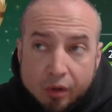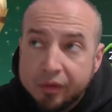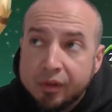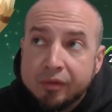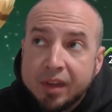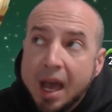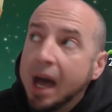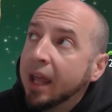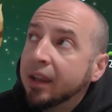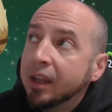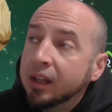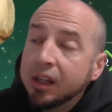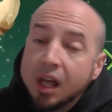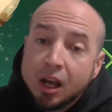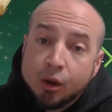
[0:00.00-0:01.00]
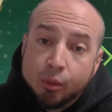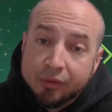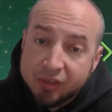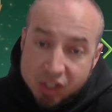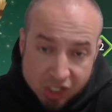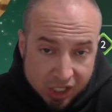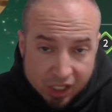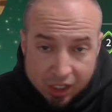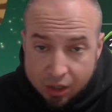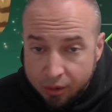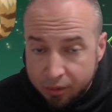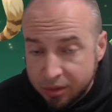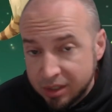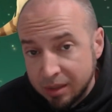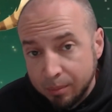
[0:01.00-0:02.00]
or if you've gotten the luck with
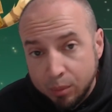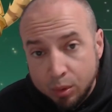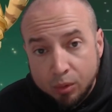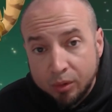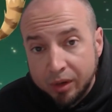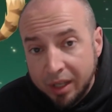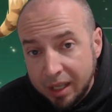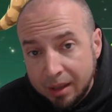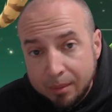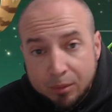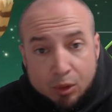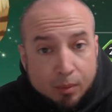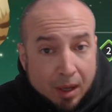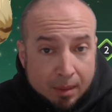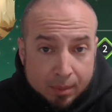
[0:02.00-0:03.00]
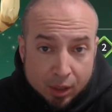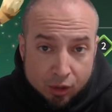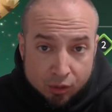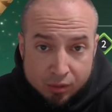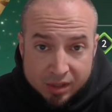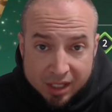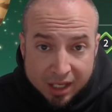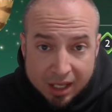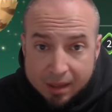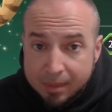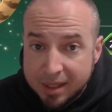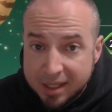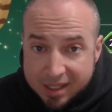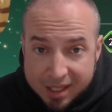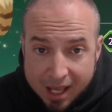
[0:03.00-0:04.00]
Genos and pulled him, you might be using
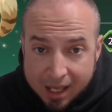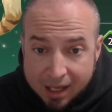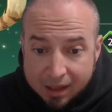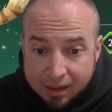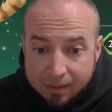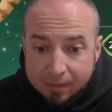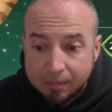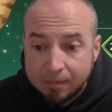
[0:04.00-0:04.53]
him instead.